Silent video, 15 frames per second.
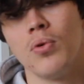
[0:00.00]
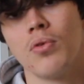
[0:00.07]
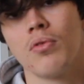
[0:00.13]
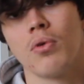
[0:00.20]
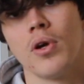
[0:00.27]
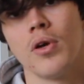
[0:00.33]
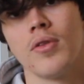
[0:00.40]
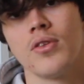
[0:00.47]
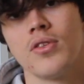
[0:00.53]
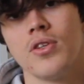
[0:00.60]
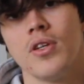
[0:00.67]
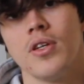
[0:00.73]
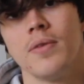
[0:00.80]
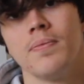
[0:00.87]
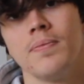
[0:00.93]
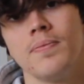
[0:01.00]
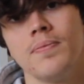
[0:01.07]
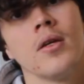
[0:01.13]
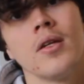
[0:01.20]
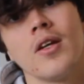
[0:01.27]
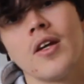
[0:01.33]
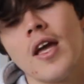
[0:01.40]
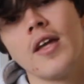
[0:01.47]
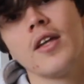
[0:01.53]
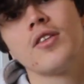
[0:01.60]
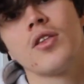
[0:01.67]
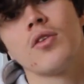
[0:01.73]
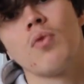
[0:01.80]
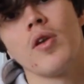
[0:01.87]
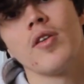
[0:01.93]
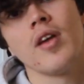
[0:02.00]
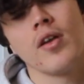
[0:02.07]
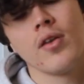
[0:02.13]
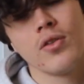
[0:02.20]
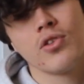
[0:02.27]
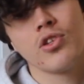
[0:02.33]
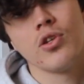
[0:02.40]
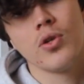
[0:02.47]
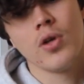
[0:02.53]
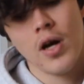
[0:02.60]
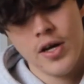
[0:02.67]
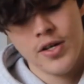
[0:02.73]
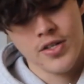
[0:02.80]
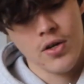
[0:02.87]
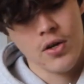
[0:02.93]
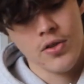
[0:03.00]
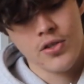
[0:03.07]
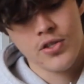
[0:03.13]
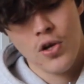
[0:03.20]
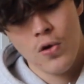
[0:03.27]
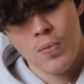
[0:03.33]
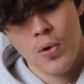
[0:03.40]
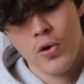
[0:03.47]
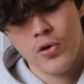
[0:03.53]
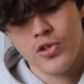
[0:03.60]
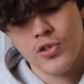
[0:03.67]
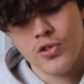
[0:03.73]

throughout this year. Now getting into the rundown of the shoe guys, on the toe box you